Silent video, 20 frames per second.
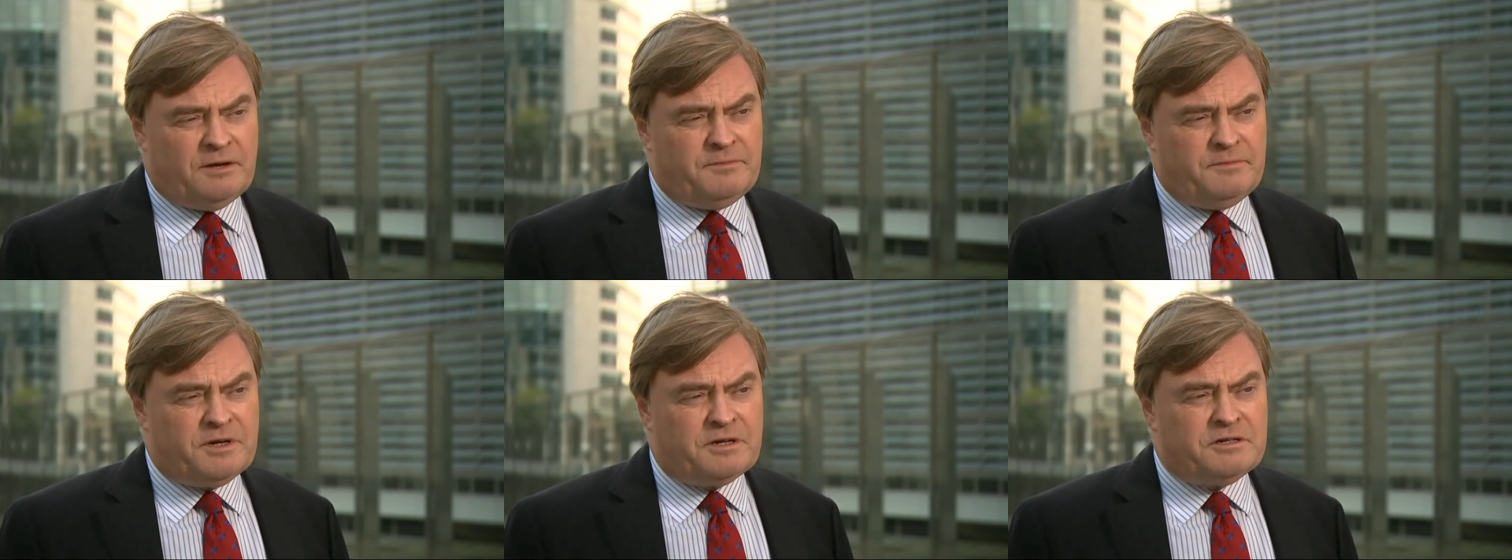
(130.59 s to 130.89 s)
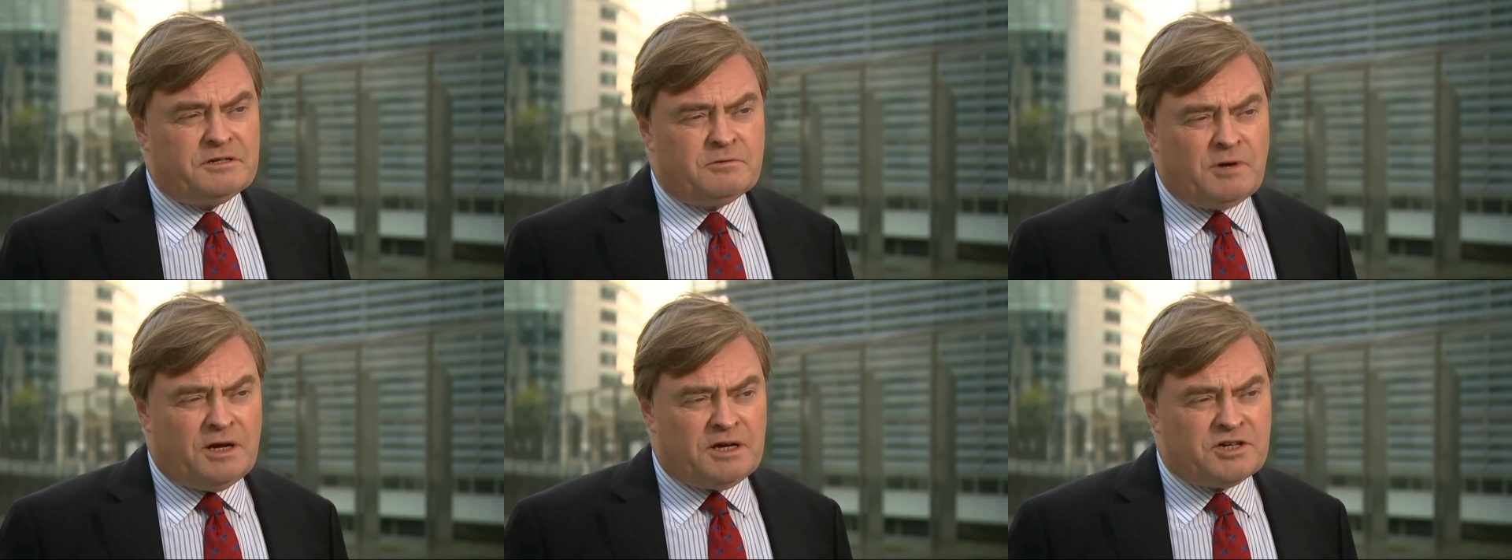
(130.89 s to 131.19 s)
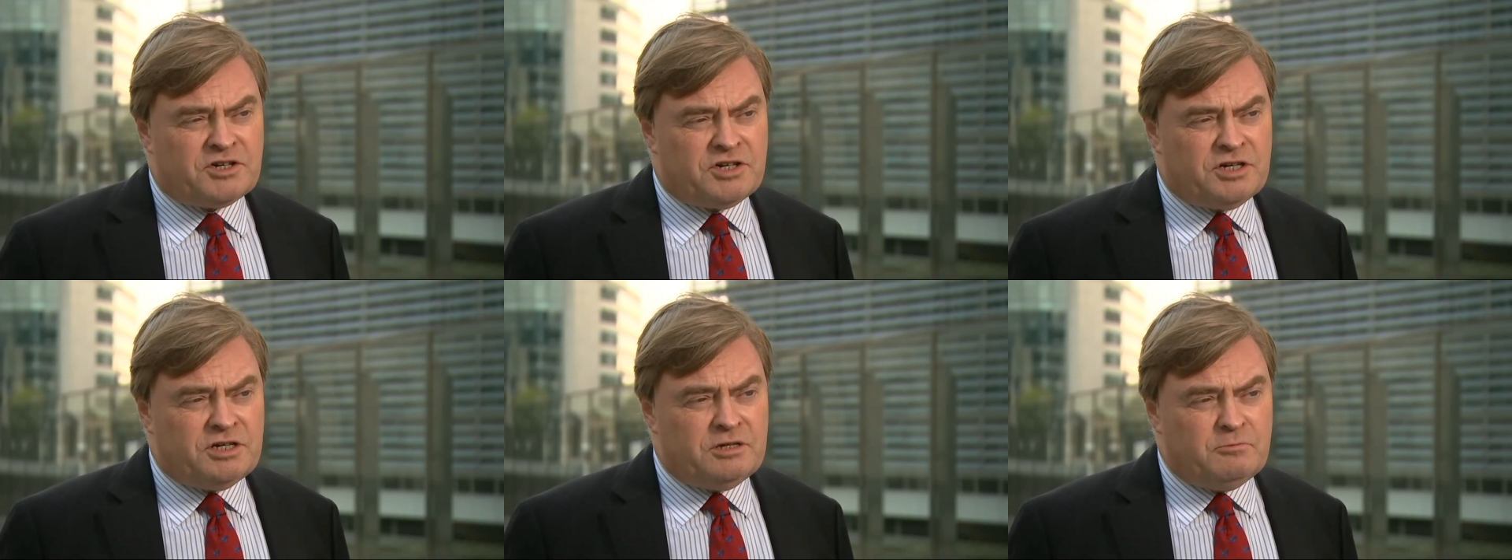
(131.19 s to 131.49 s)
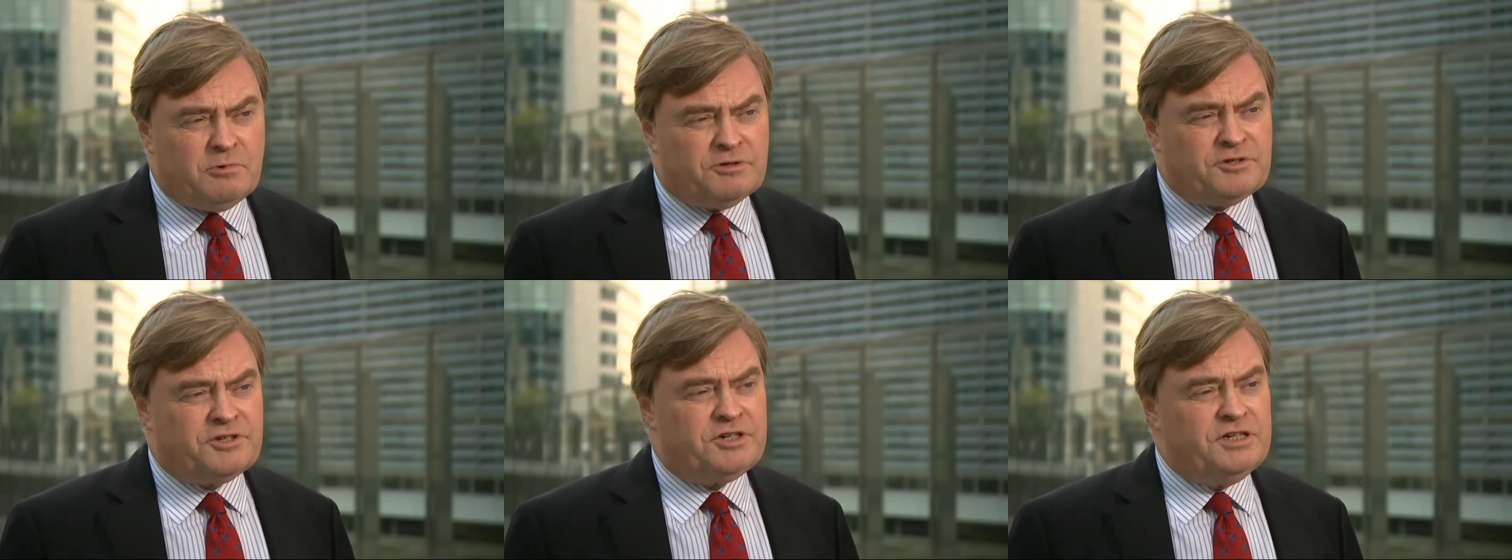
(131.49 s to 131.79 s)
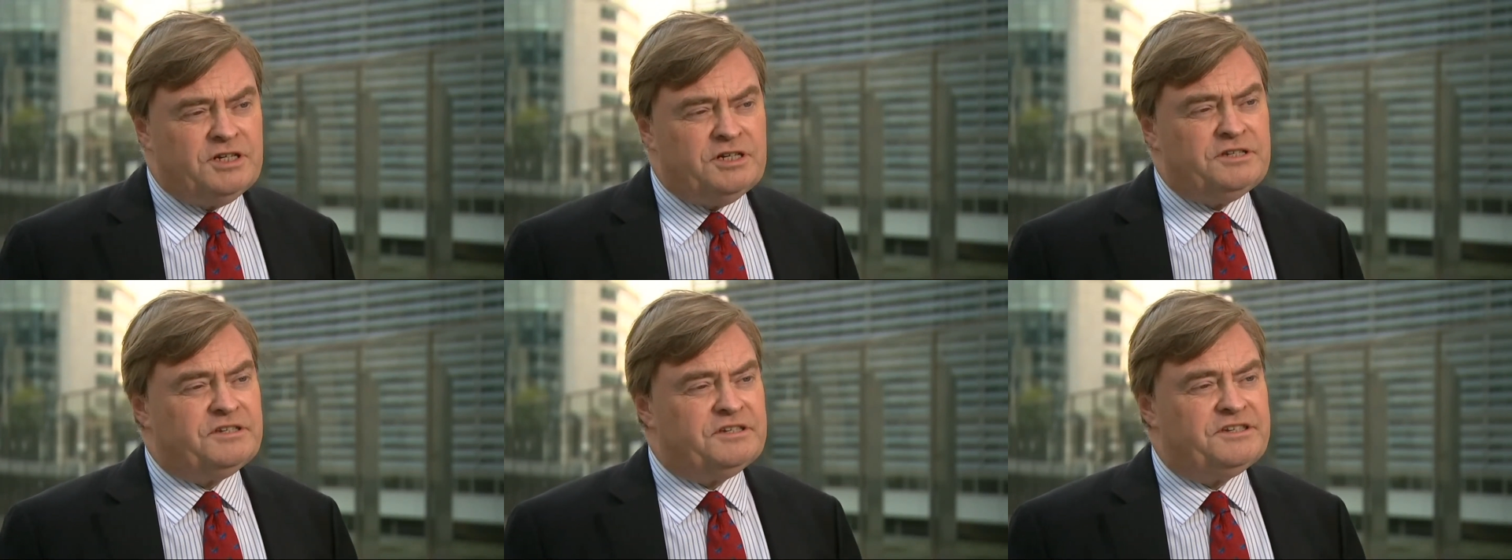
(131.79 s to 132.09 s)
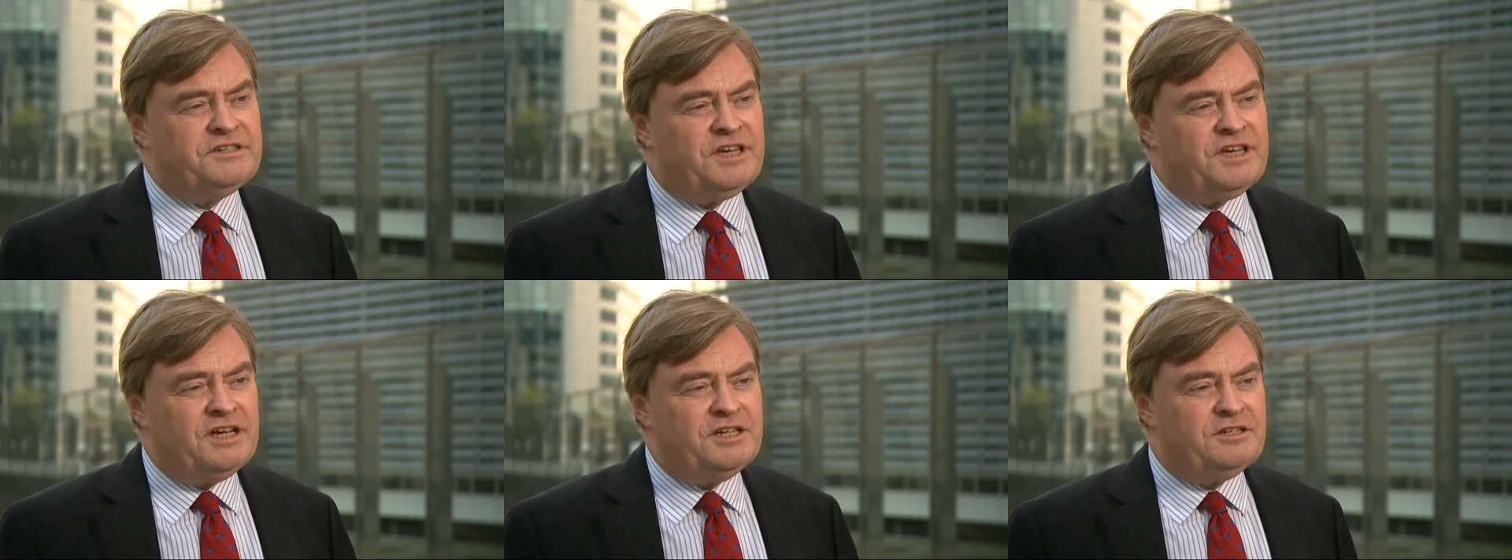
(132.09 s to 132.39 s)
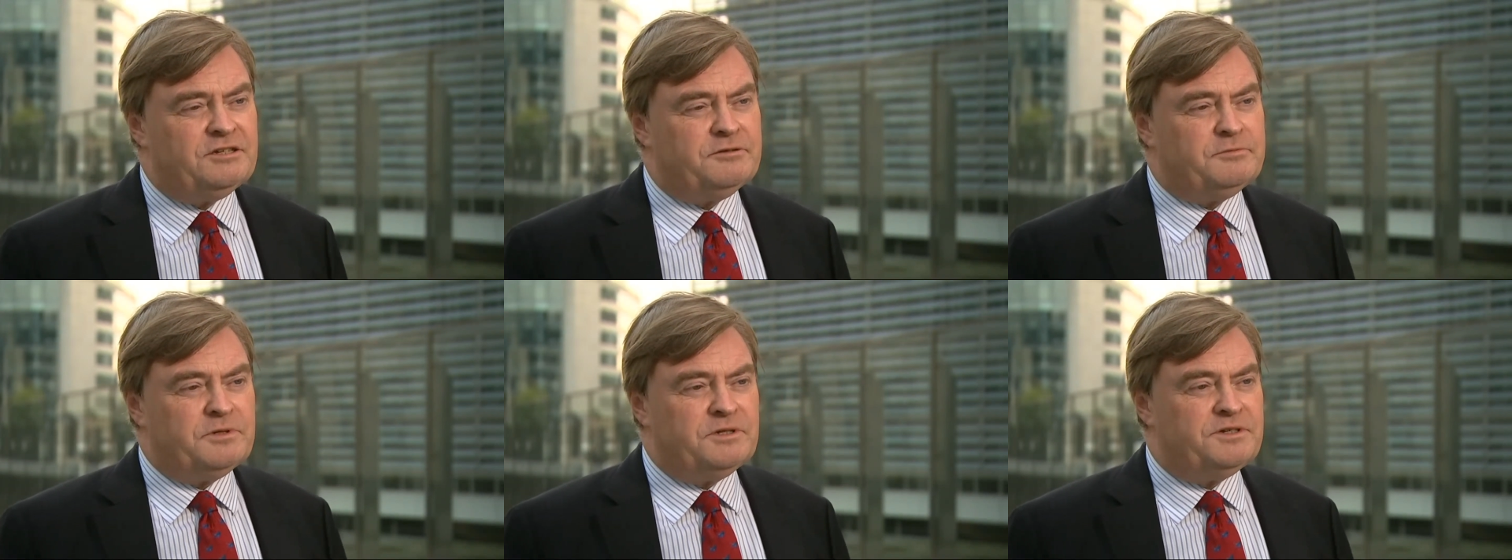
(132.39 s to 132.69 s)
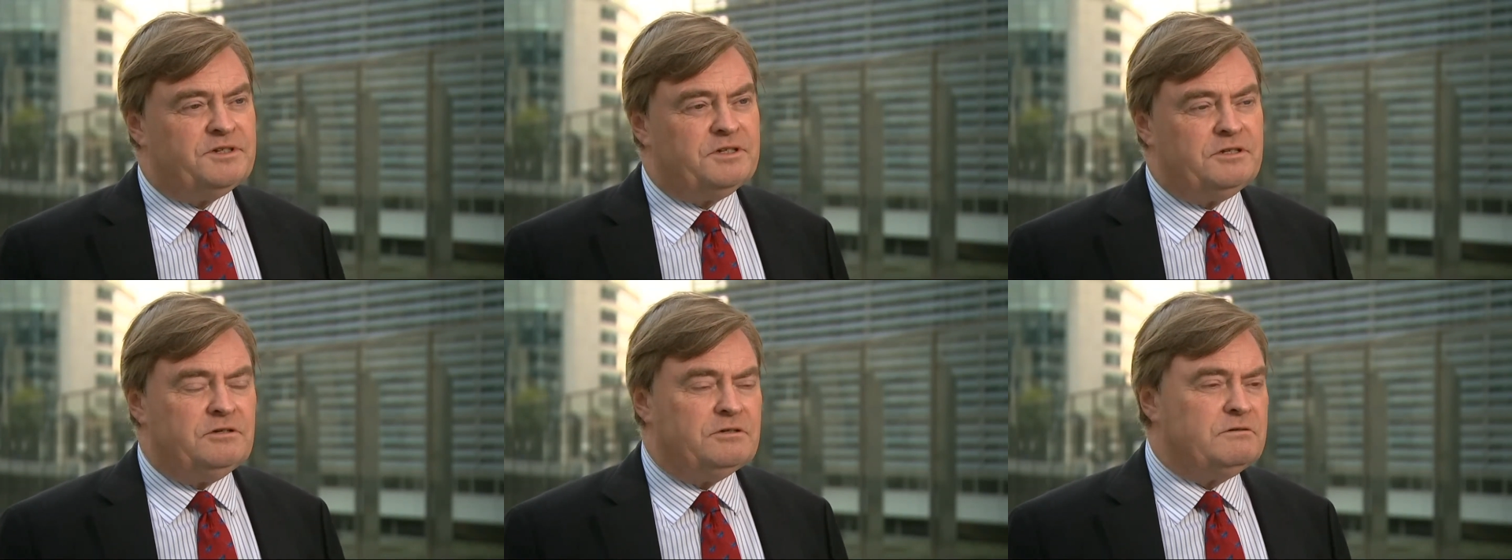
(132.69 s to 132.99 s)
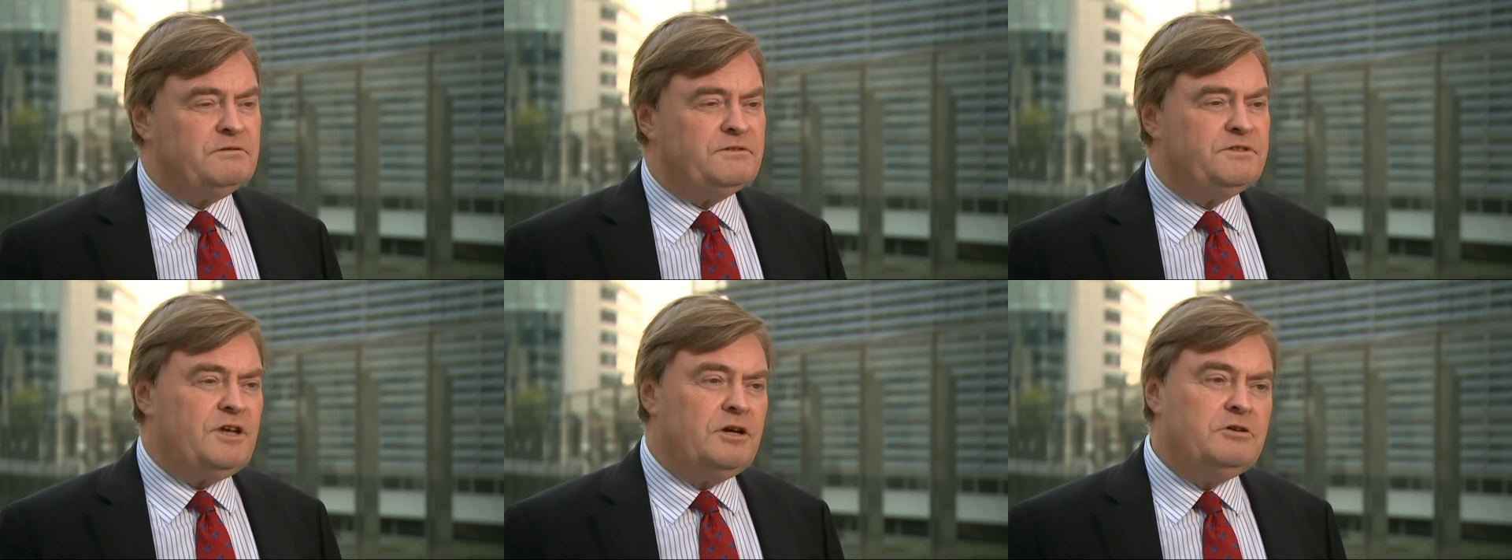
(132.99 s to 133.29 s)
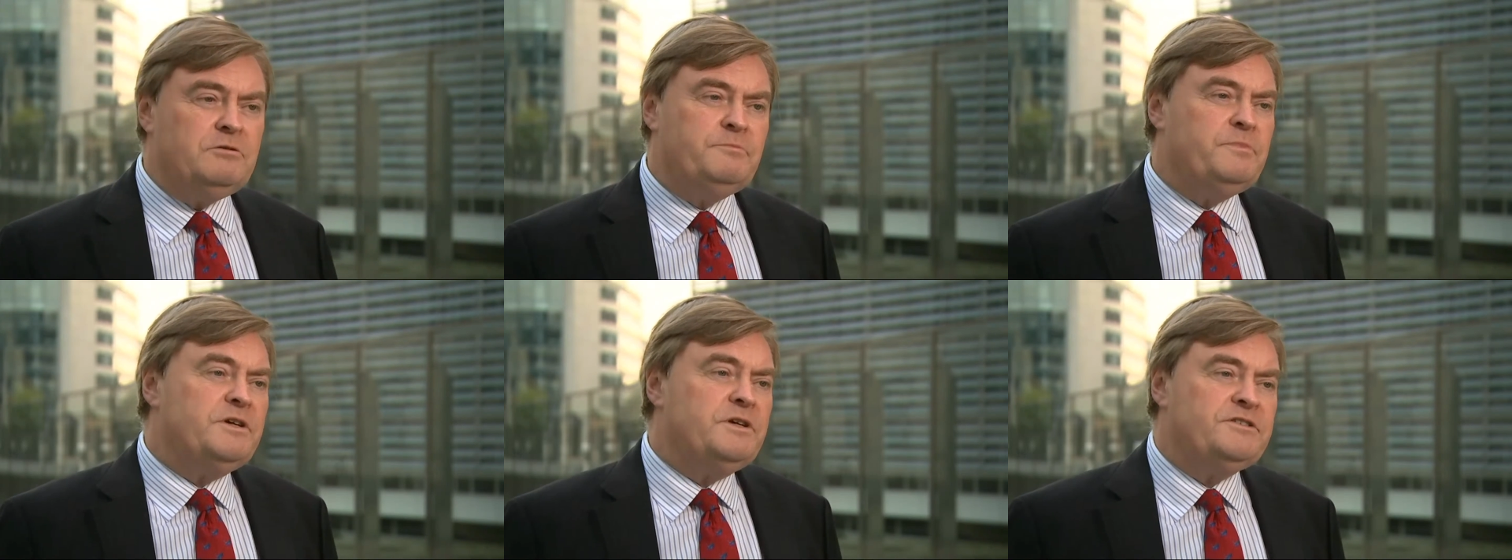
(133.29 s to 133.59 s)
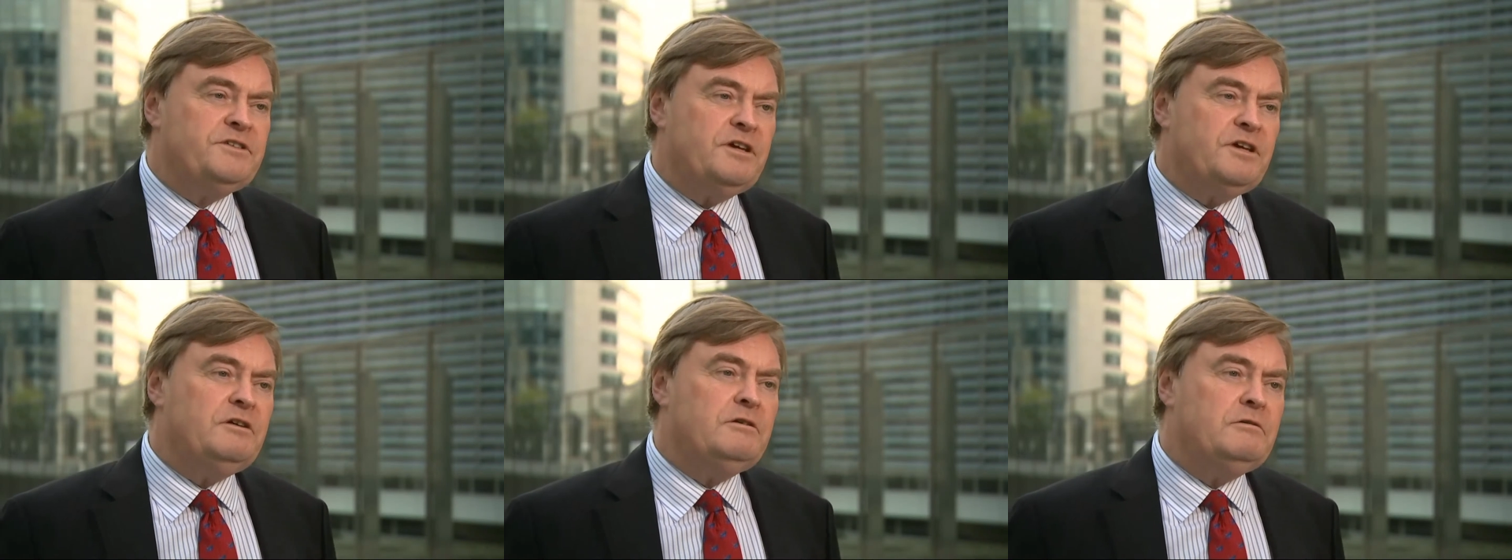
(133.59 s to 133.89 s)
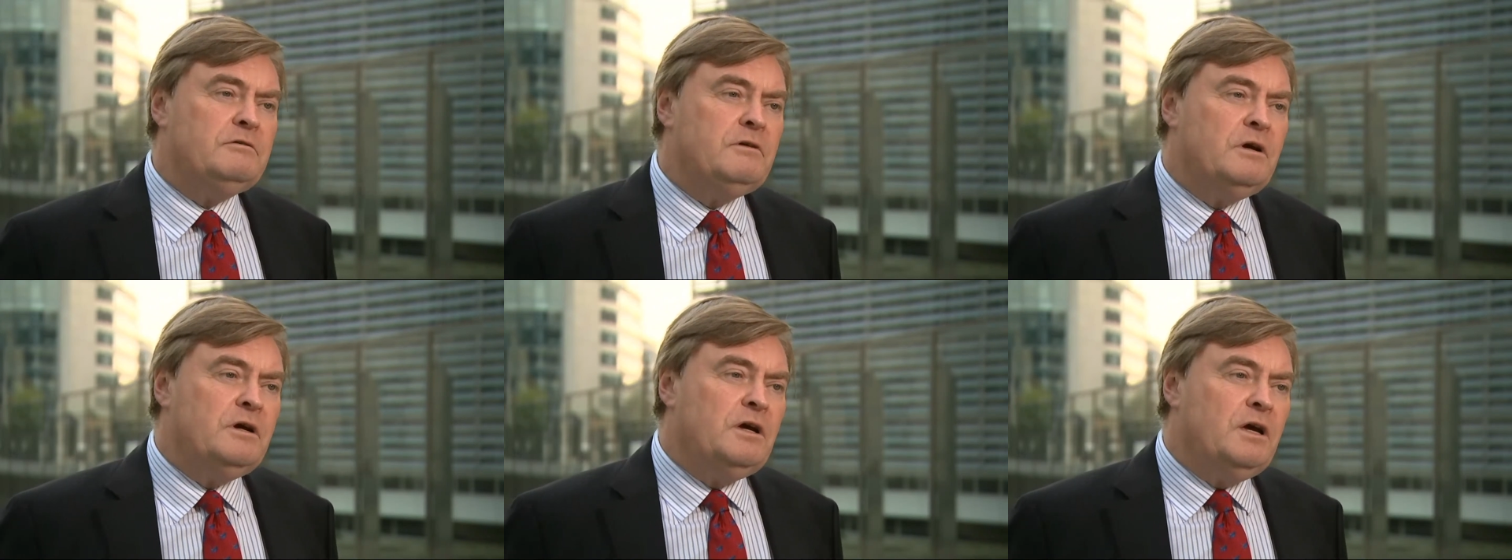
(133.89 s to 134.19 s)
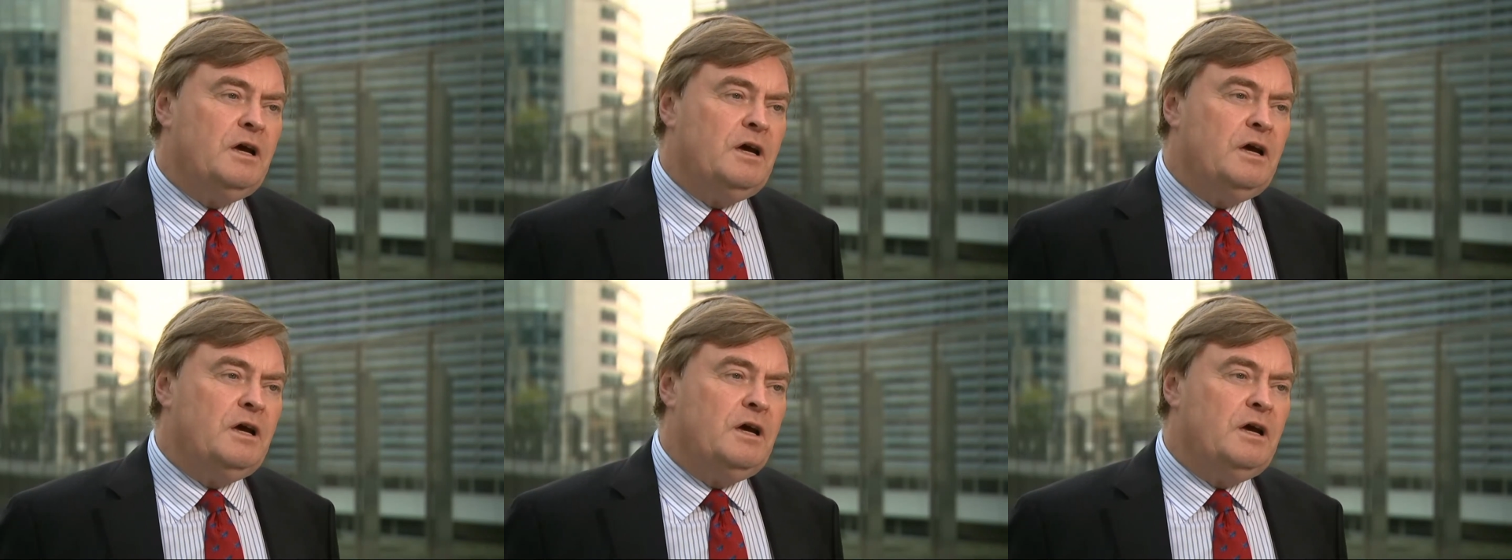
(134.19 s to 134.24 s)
because actually what she needs to say to them is, look, don't be so